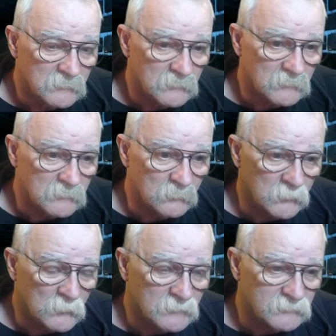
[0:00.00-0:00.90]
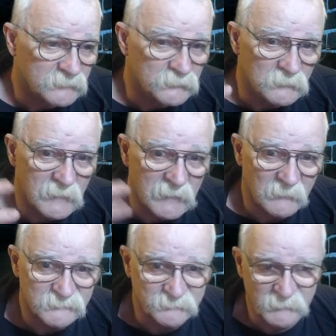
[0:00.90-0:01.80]
we wanted to do
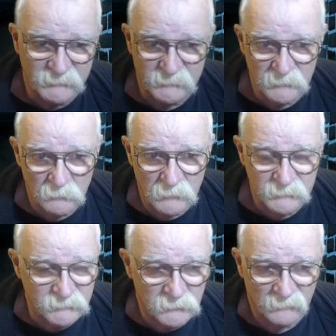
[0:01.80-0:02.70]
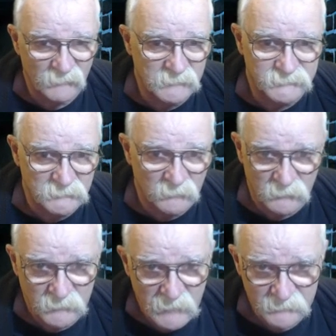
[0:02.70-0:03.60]
halves, but you know what? You don't find silver
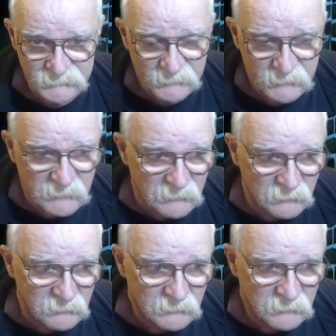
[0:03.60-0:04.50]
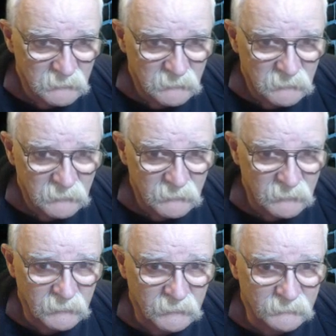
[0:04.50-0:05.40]
in halves anyhow.
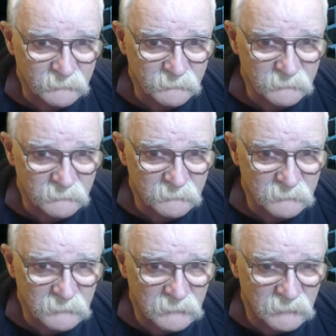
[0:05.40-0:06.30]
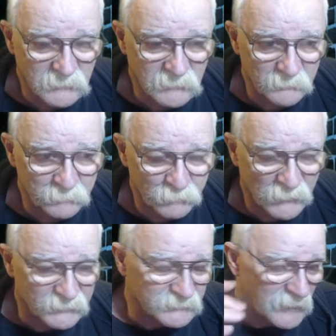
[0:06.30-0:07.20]
And
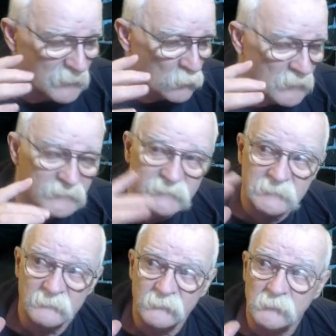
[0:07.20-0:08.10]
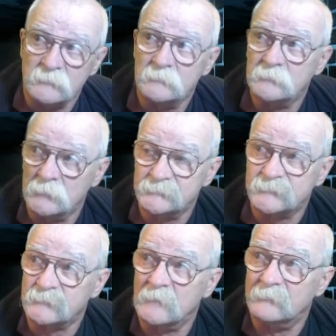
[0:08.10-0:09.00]
but I want to give good
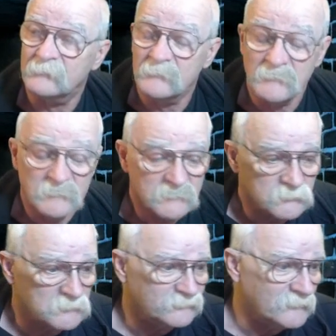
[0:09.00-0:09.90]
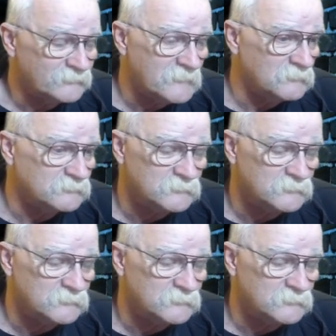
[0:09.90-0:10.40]
stuff. $25